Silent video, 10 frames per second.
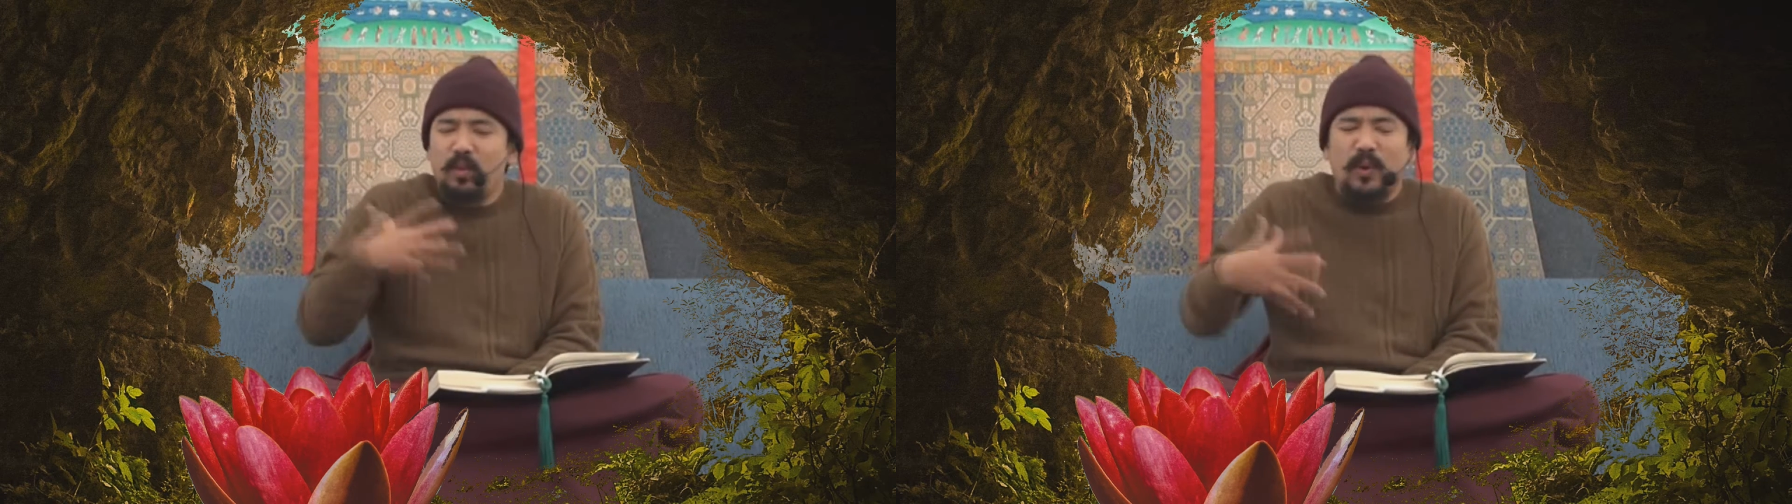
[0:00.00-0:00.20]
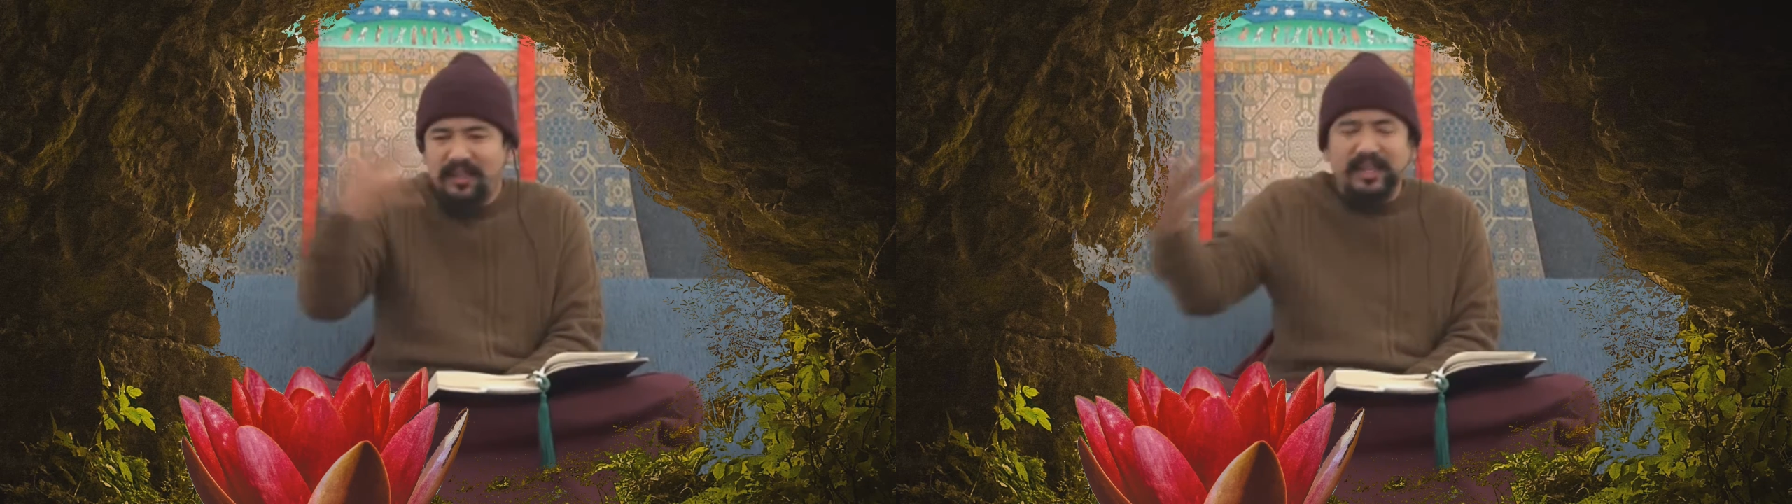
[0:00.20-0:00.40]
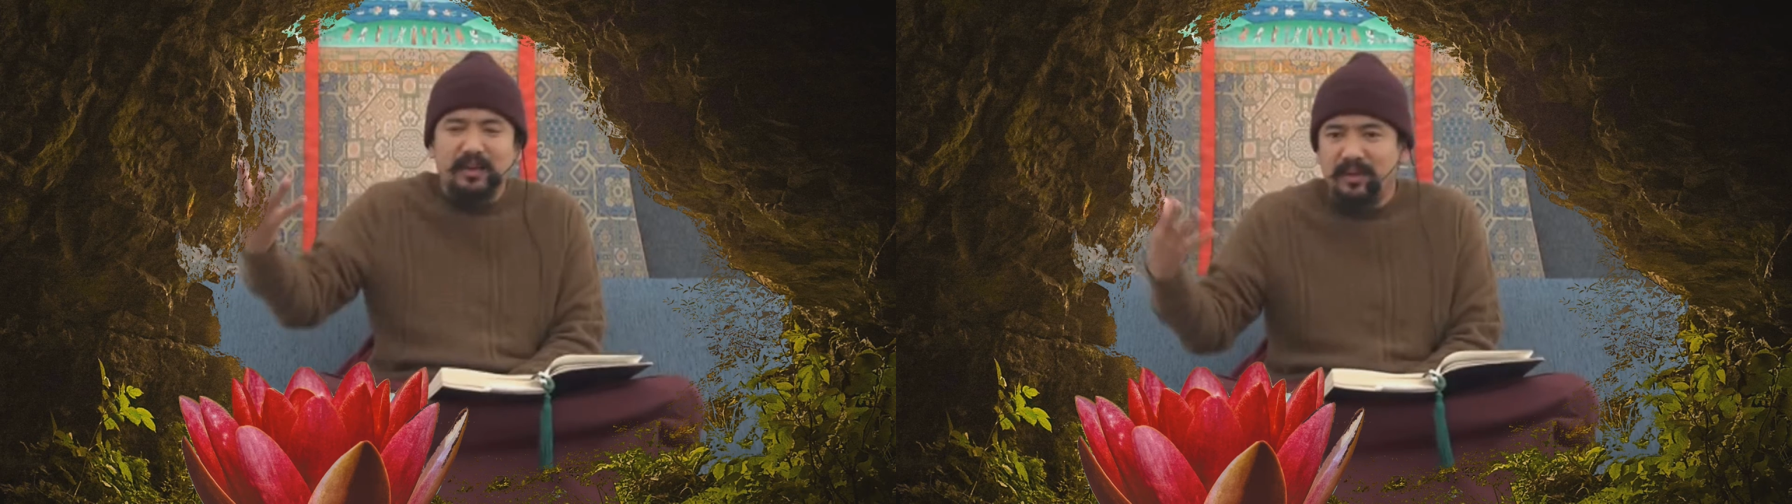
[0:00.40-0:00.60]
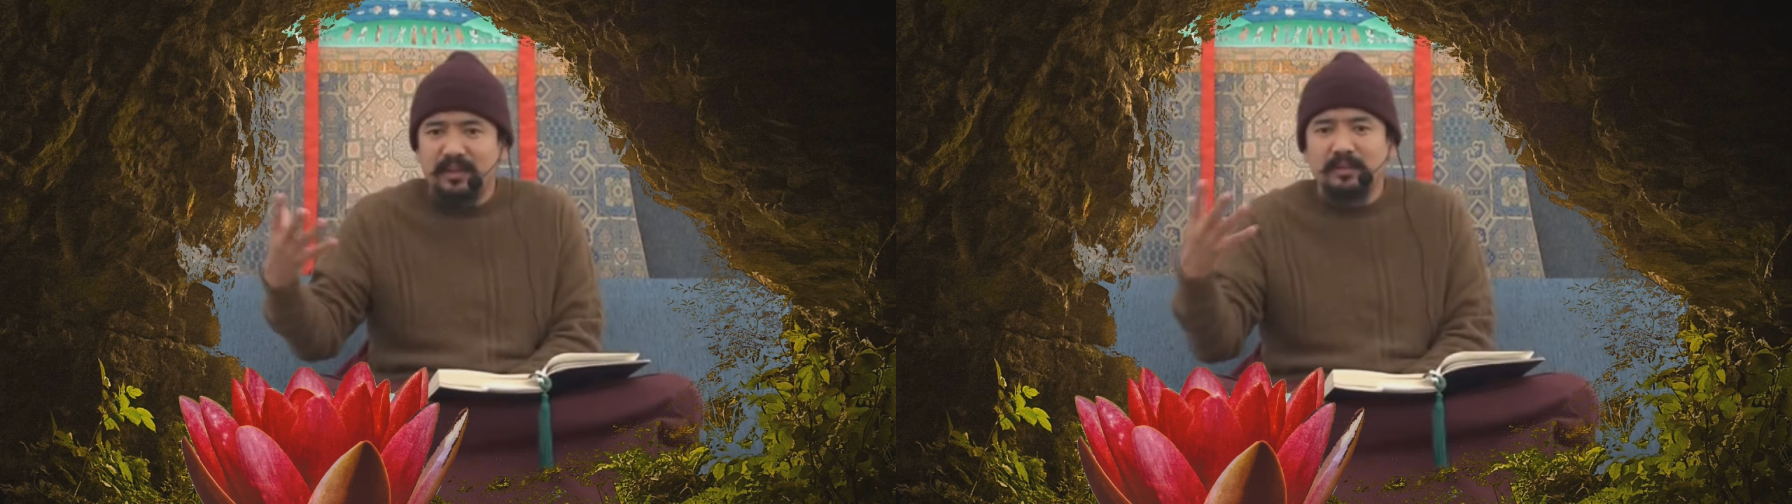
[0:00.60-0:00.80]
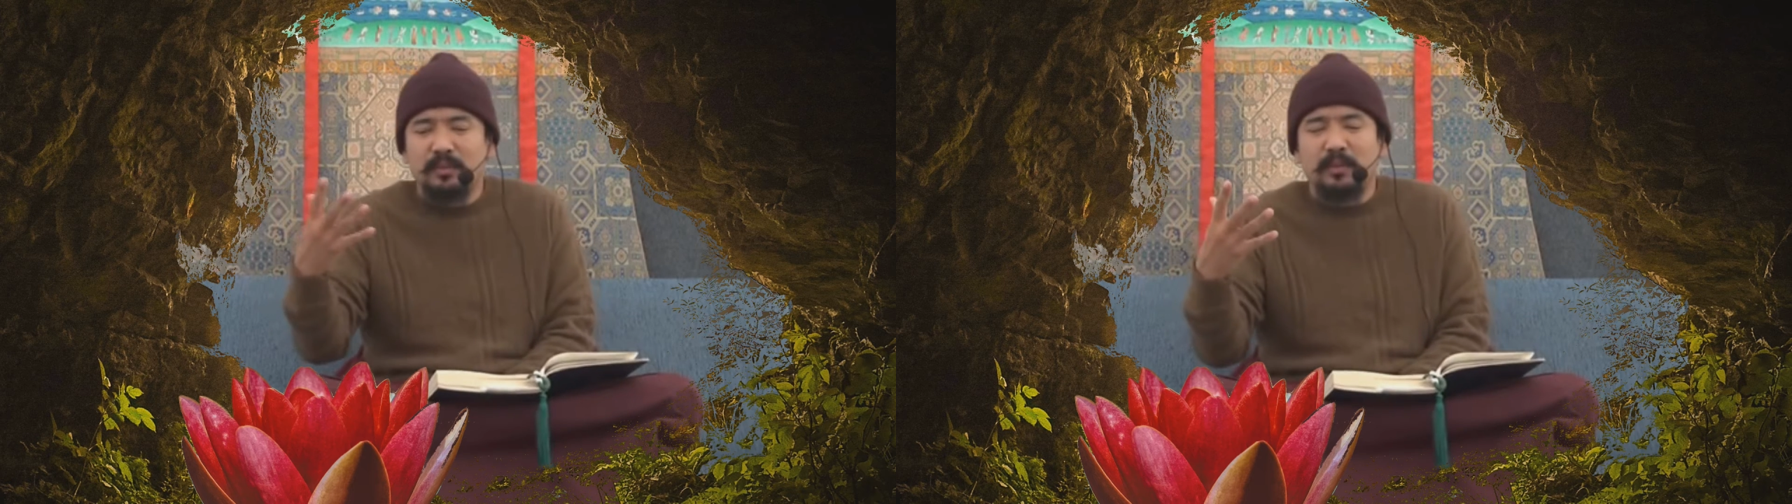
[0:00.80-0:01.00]

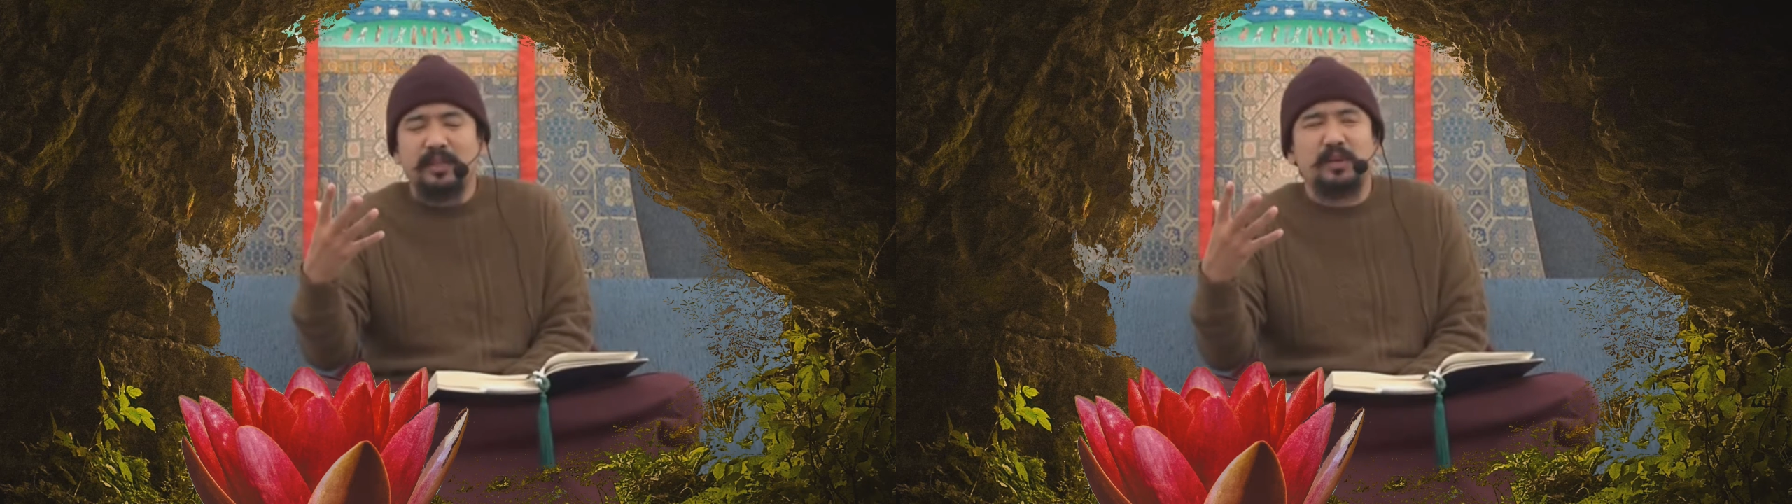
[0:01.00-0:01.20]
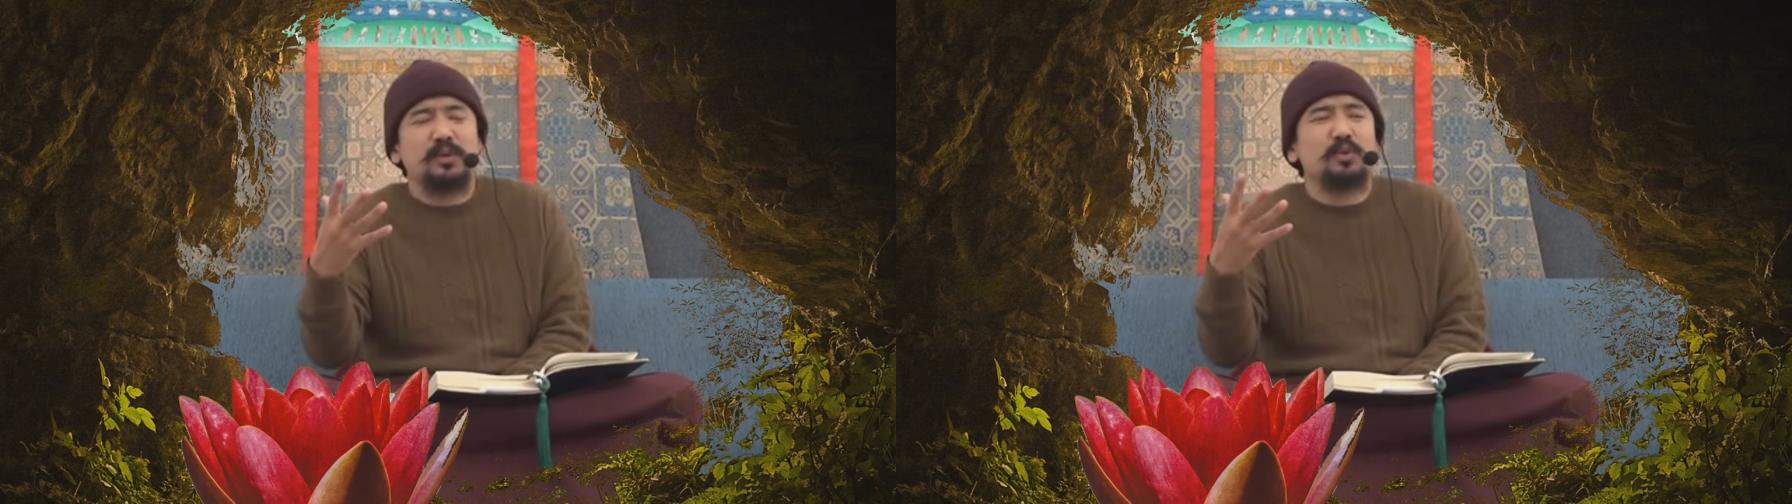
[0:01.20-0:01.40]
whatever